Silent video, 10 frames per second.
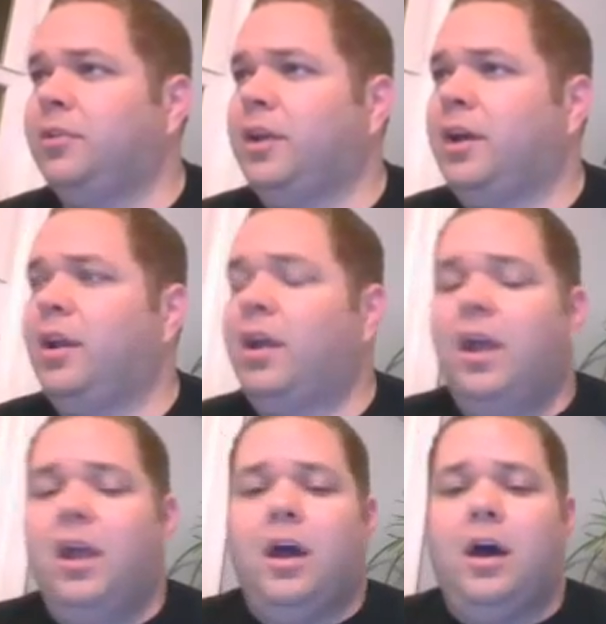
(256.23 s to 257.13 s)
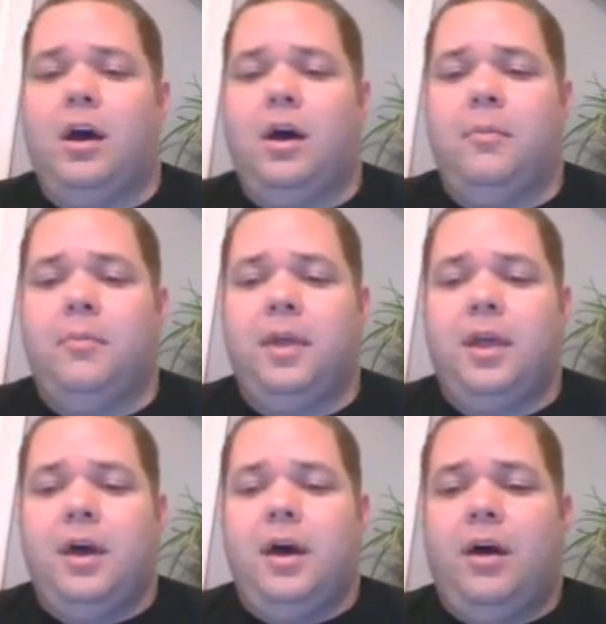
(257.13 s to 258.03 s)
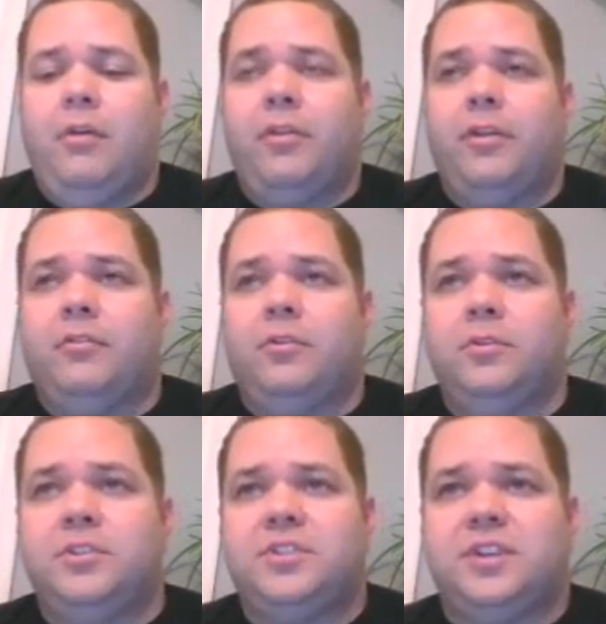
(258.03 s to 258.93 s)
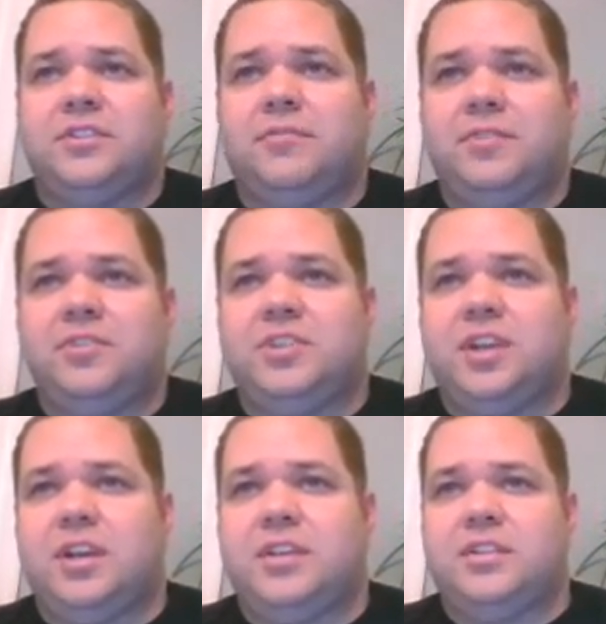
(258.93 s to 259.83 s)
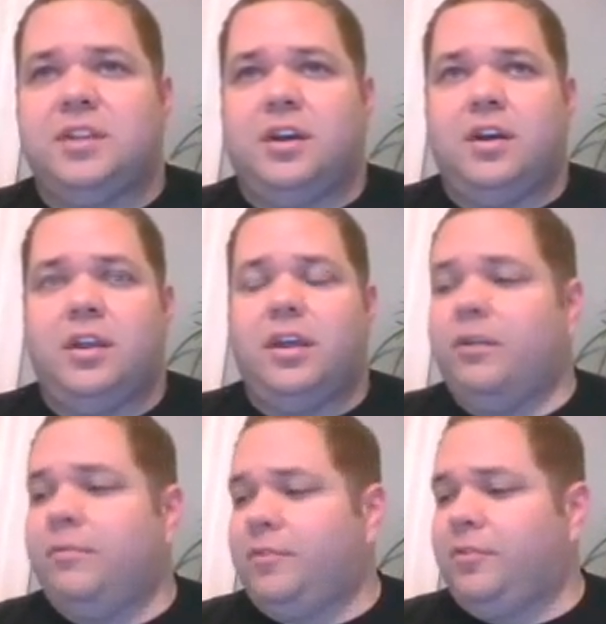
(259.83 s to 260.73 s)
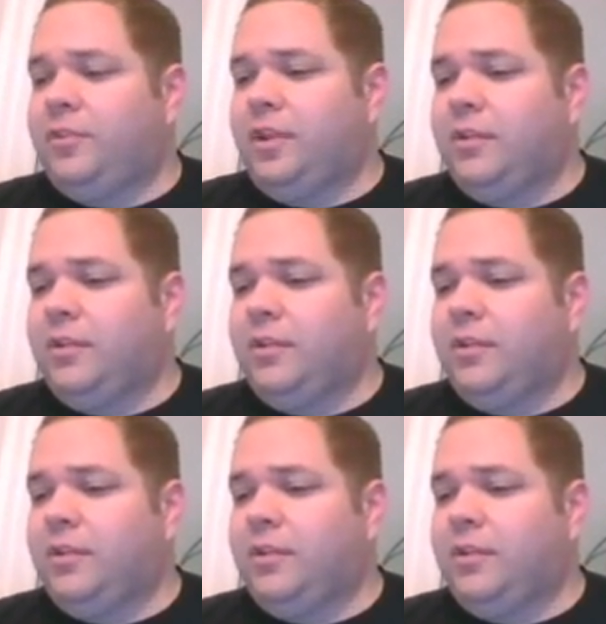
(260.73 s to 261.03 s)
Look at that. Um, Other than, of course, Dustin Fish Tanks ghetto fish